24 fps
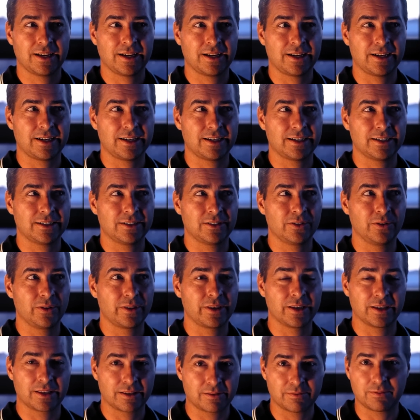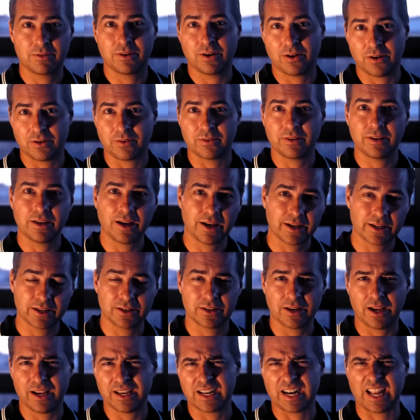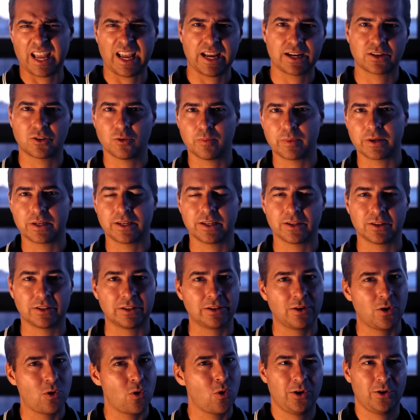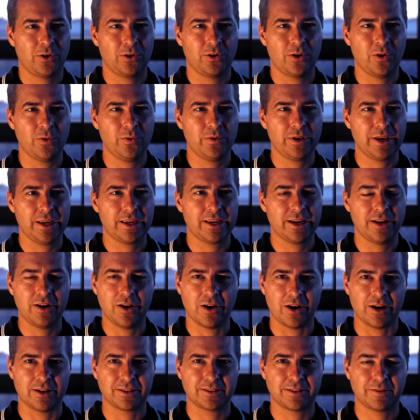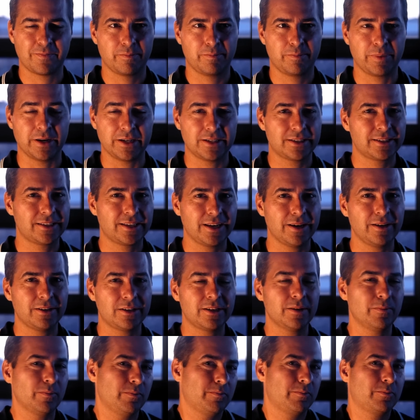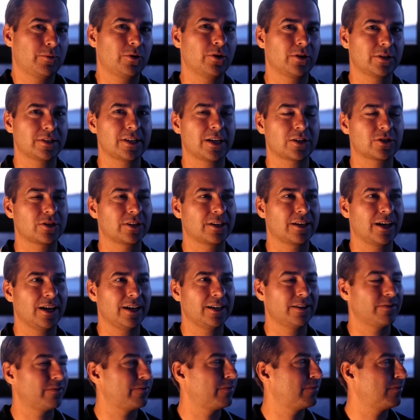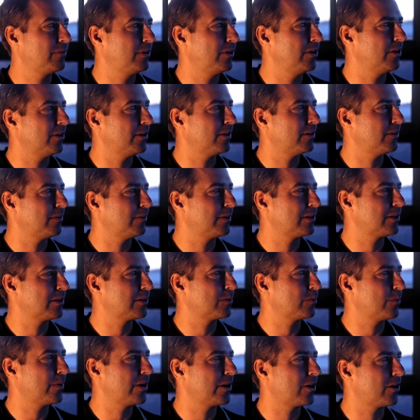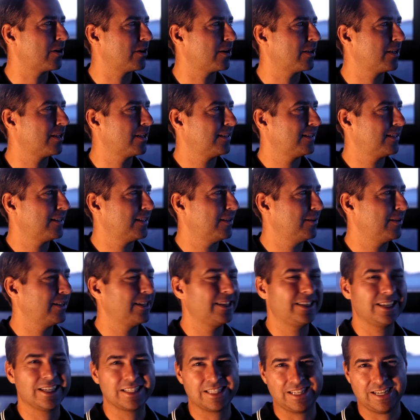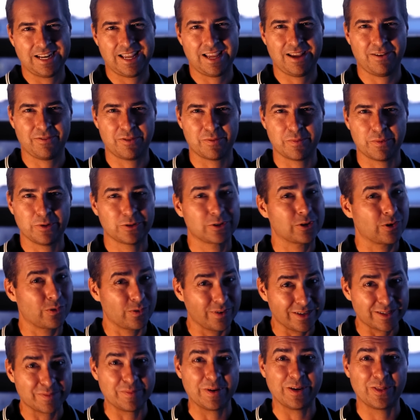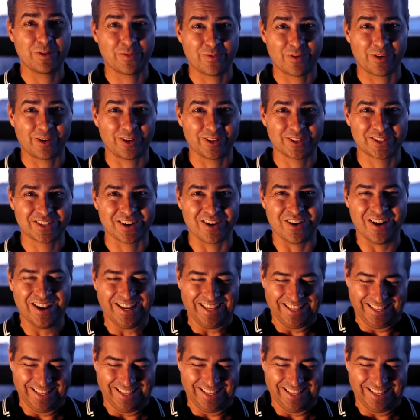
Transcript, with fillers: uh, who think, oh, yeah, I can, I can act, no big deal. No, they cannot. But T Tim Cook's actually kind of good, which is weird. He doesn't have the most charisma in the world, so